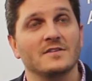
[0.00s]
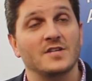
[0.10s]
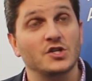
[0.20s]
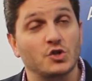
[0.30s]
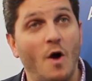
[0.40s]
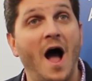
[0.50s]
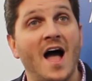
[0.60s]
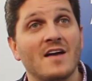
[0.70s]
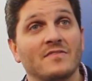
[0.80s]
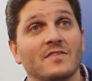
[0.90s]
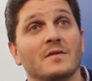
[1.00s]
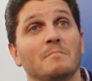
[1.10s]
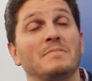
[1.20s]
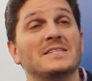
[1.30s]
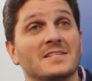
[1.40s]
to drive
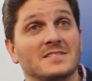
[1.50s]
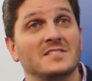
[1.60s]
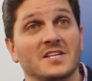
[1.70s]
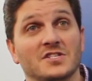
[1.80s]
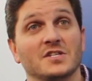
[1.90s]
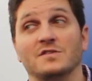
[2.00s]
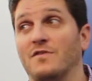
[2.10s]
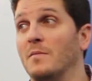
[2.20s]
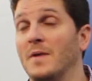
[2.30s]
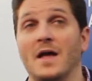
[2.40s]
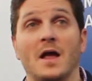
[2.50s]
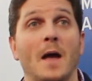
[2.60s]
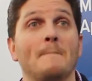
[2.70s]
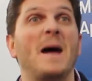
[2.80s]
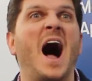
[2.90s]
business decisions from
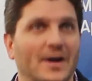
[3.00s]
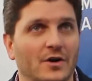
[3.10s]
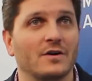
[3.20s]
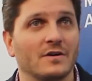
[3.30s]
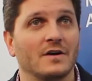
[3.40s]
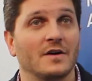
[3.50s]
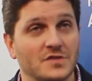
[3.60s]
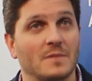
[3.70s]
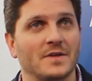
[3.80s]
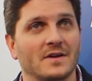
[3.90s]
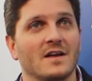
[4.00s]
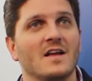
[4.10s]
a buyer of something.